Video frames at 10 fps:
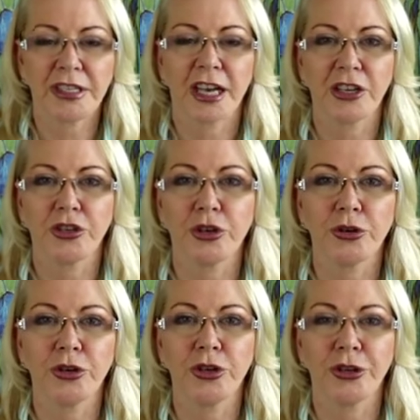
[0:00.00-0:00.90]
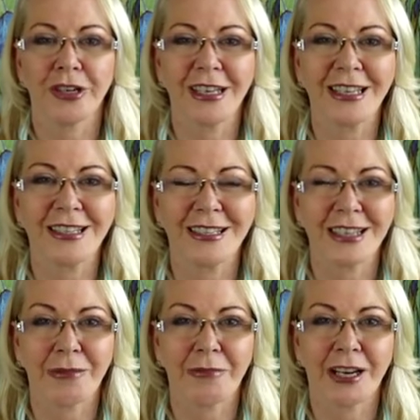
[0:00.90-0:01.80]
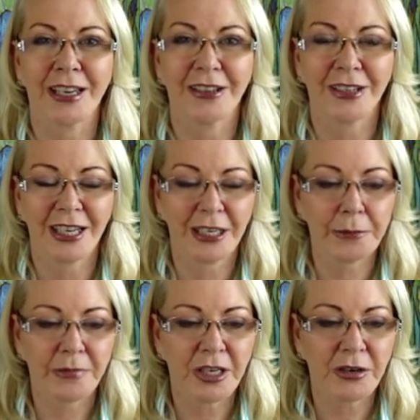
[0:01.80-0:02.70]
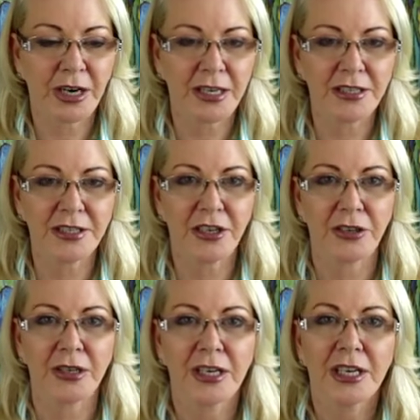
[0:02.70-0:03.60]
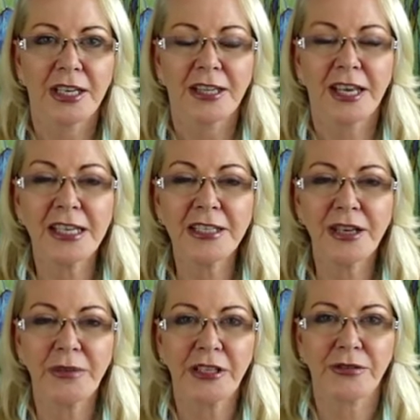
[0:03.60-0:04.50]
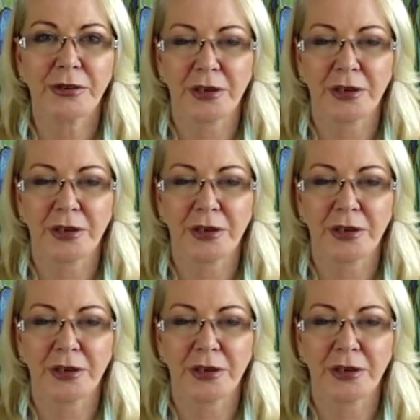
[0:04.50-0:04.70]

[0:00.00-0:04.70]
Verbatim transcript: a union in some way, okay? All right, so thanks so much for